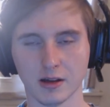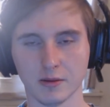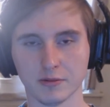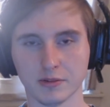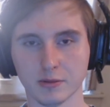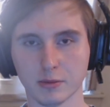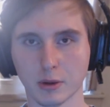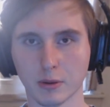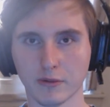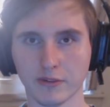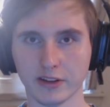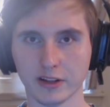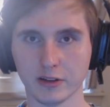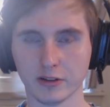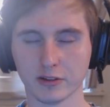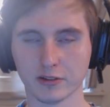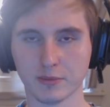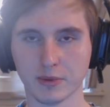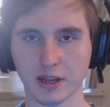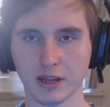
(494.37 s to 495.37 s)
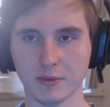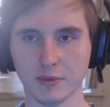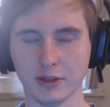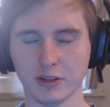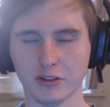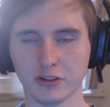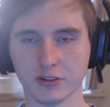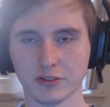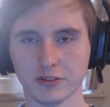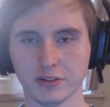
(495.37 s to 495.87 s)
some of the videos may
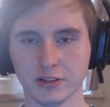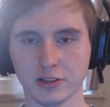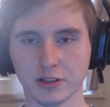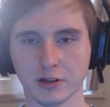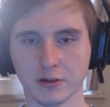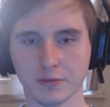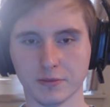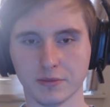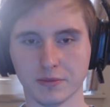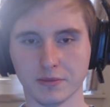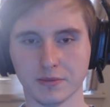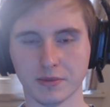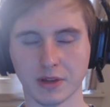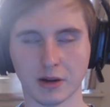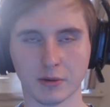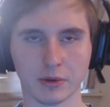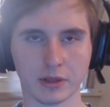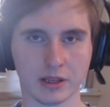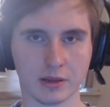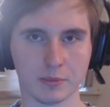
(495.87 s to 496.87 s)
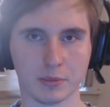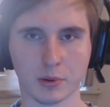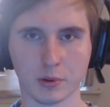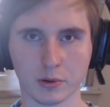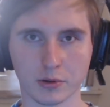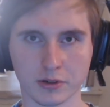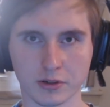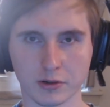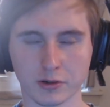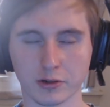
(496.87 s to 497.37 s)
be just, you know, not really
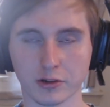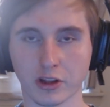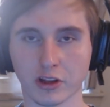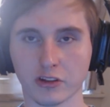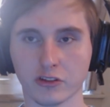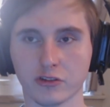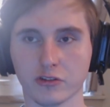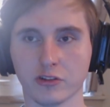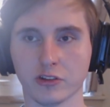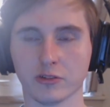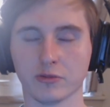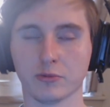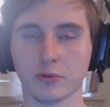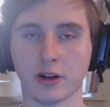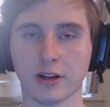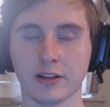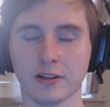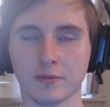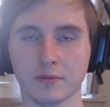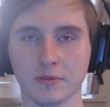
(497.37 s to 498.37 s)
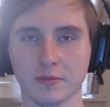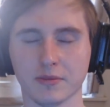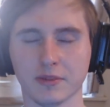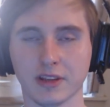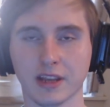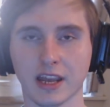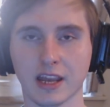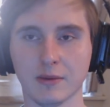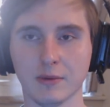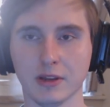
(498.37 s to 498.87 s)
important, or they're just random
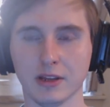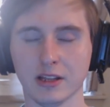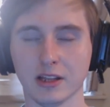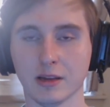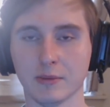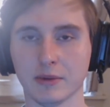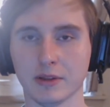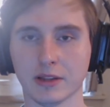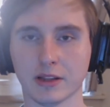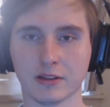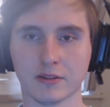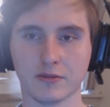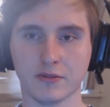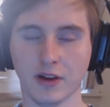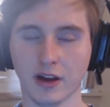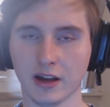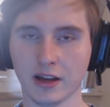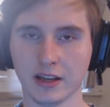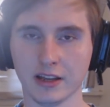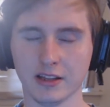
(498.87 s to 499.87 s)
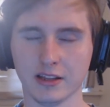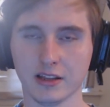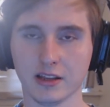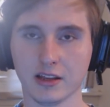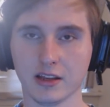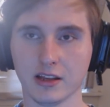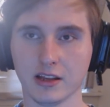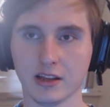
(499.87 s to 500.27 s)
gaming. I mean, that's fine.